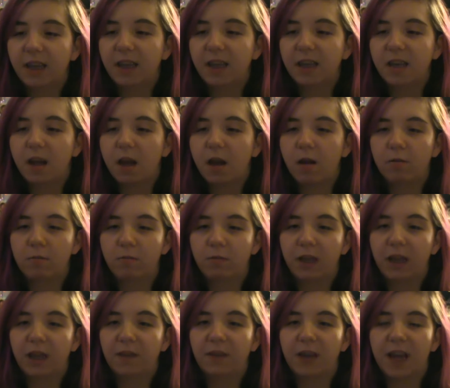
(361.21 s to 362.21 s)

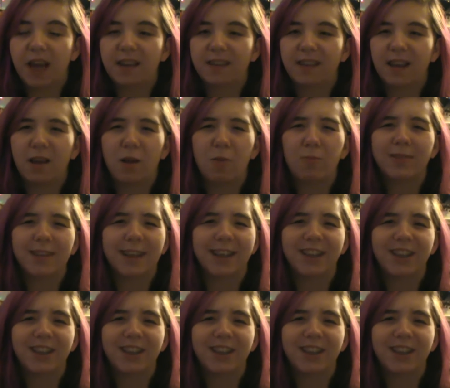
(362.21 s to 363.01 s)
He even has almost like a